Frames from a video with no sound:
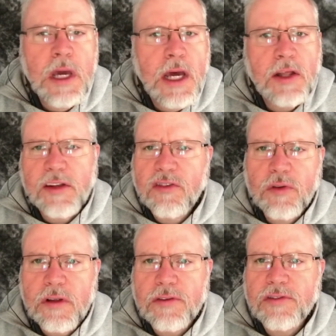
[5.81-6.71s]
I'd like to do a
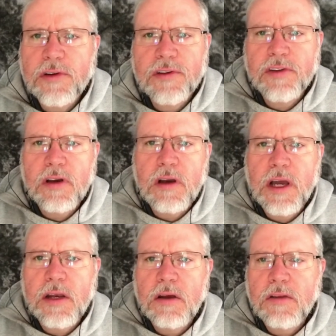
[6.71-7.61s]
little series here
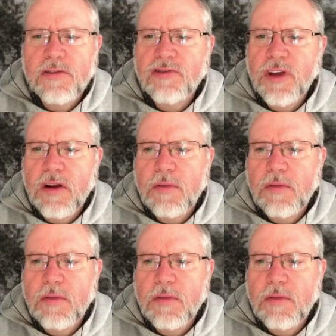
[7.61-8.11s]
on this channel